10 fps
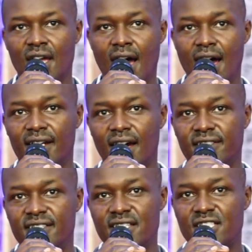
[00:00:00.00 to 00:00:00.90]
And at
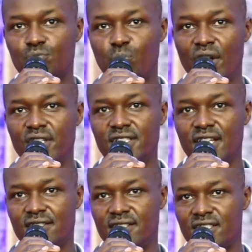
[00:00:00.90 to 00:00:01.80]
this point, his
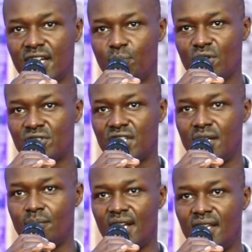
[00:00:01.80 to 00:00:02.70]
disciples
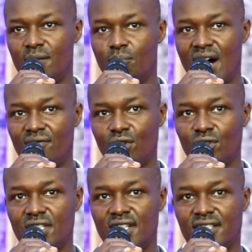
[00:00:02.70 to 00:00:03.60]
came and they marveled
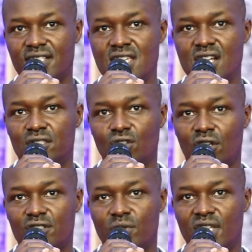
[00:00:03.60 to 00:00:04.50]
that he
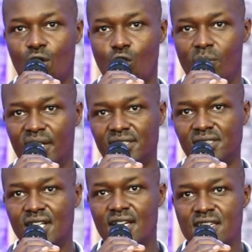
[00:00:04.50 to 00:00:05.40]
talked with a woman,
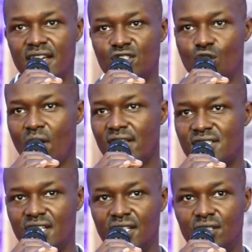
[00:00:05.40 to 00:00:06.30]
yet no one
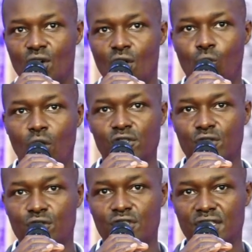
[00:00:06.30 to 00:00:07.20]
said, What do
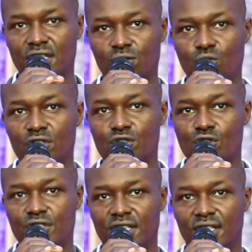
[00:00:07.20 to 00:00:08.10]
you seek? What do you
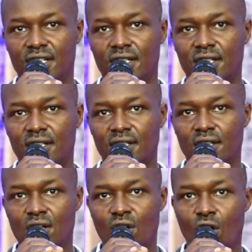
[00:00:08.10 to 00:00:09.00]
seek?
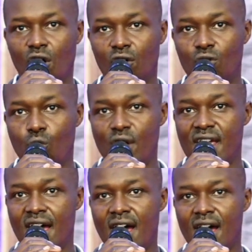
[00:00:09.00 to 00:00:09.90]
Or where
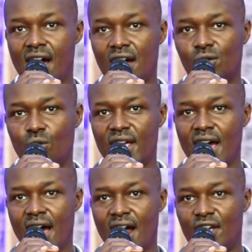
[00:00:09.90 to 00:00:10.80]
are, where
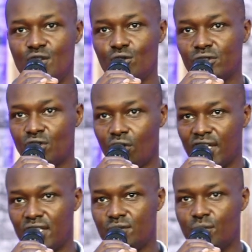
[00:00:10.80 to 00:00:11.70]
are you talking
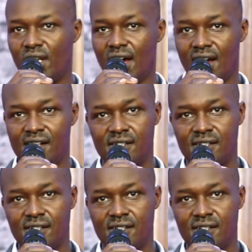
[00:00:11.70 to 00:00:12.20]
with her?